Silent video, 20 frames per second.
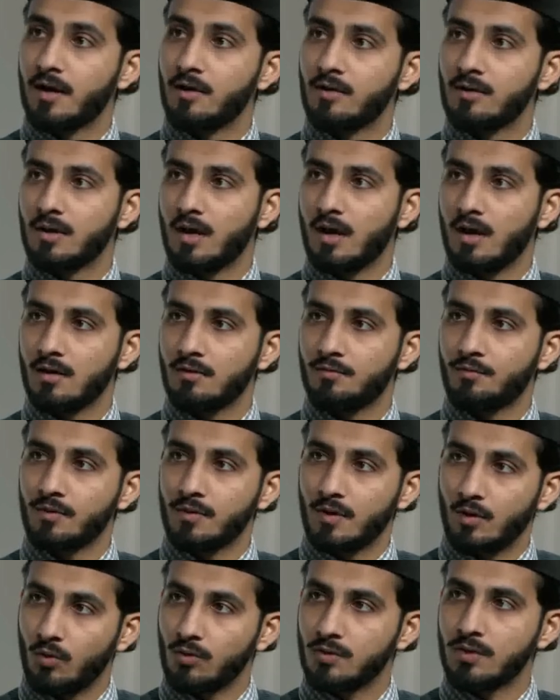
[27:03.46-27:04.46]
the final law,
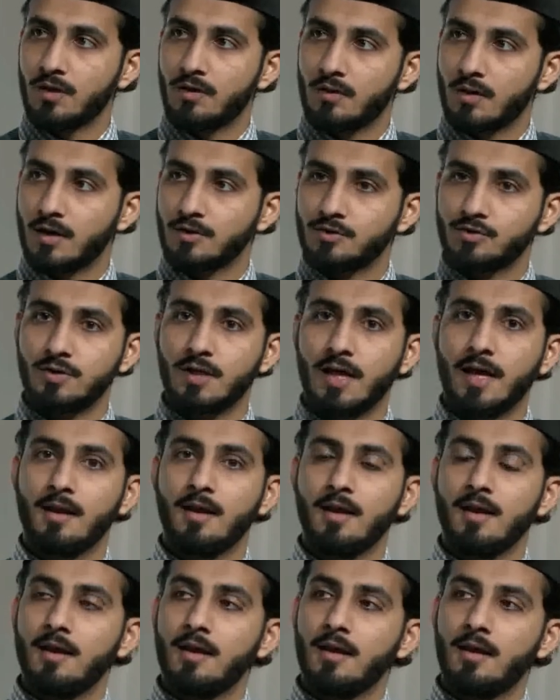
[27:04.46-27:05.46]
for the Holy Quran, so
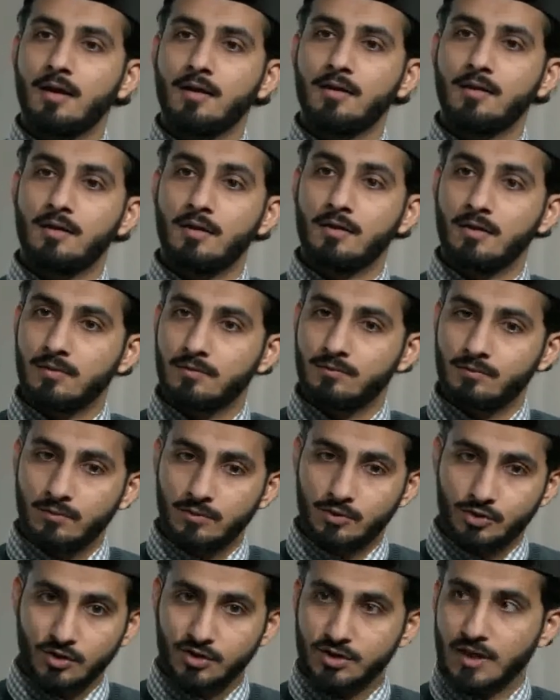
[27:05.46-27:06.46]
that the
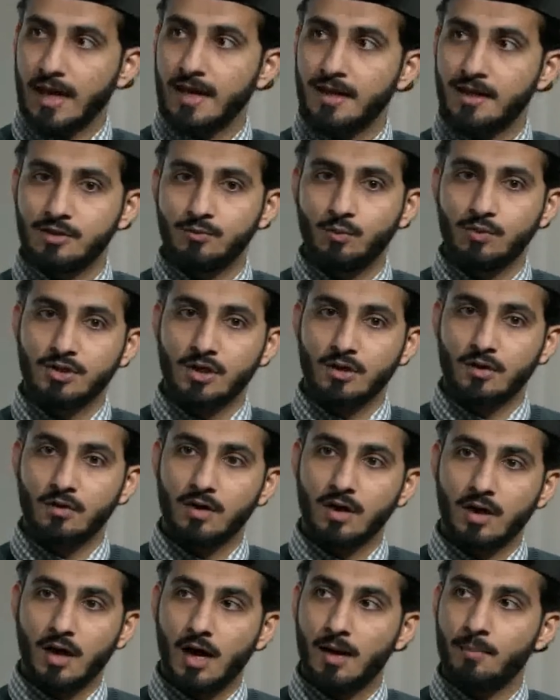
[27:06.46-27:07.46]
societies which
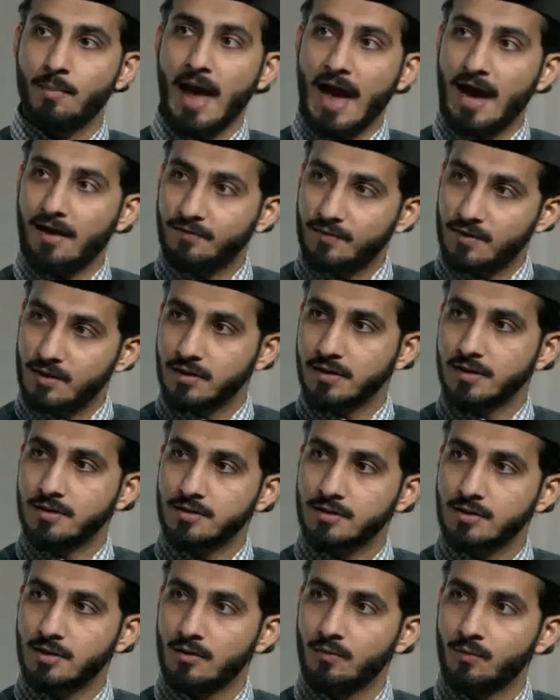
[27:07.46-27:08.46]
are going to come after
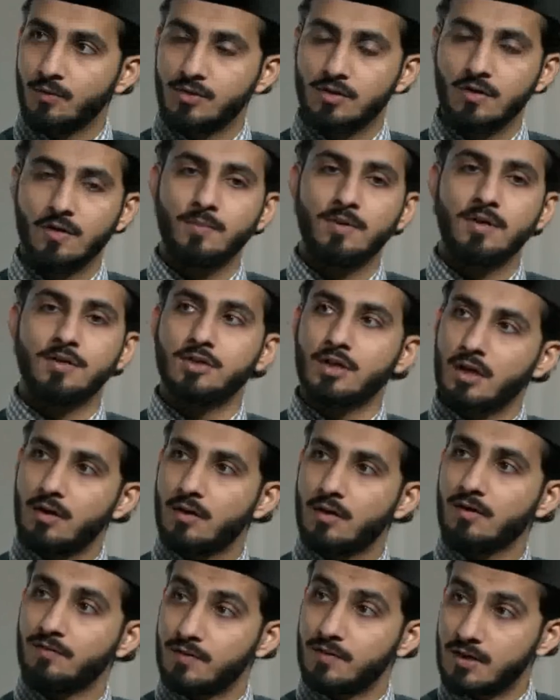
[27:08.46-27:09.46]
this, which are going to be the
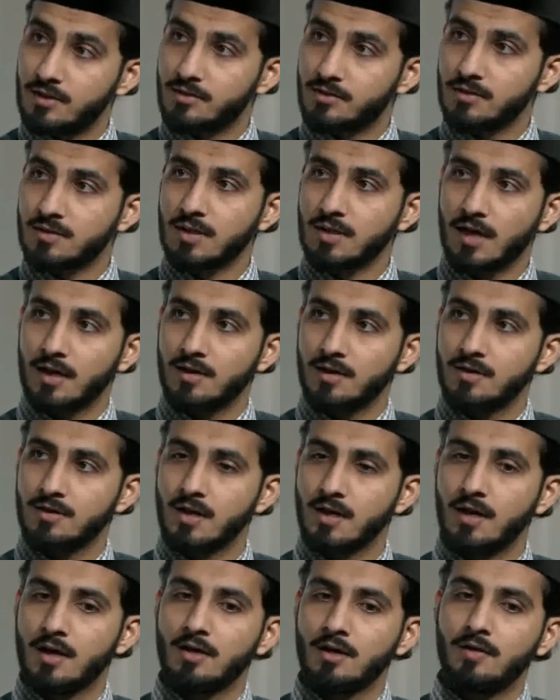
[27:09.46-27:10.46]
children of these
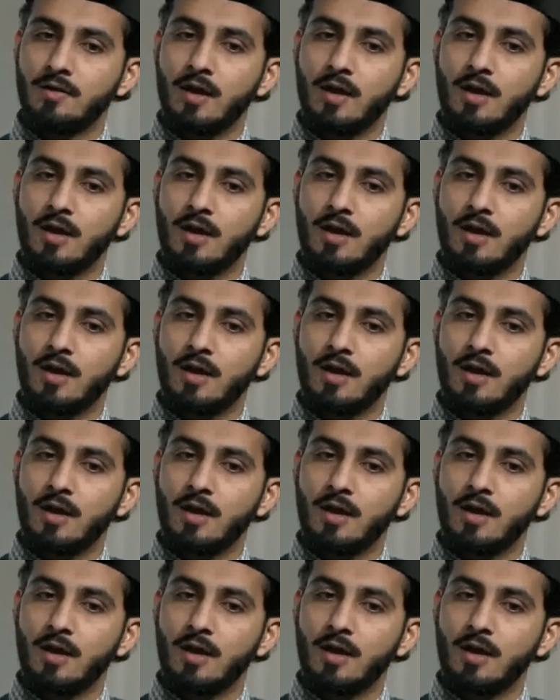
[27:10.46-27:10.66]
society,